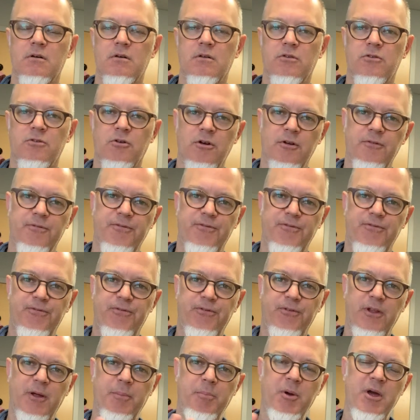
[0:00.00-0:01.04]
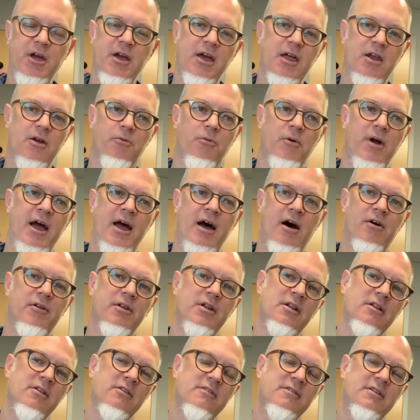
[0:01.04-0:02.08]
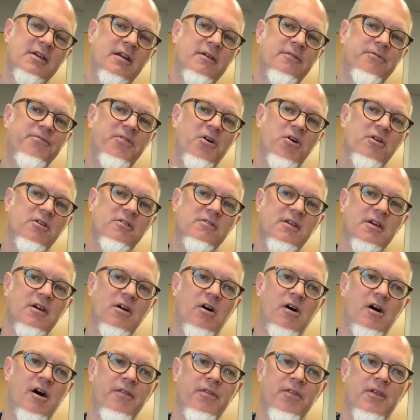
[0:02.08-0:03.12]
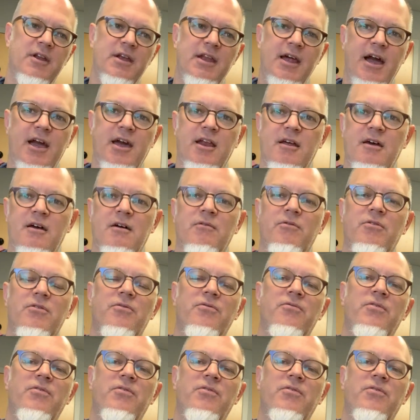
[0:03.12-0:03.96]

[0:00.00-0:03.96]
sort of flipping it around, and instead of focusing on the negatives,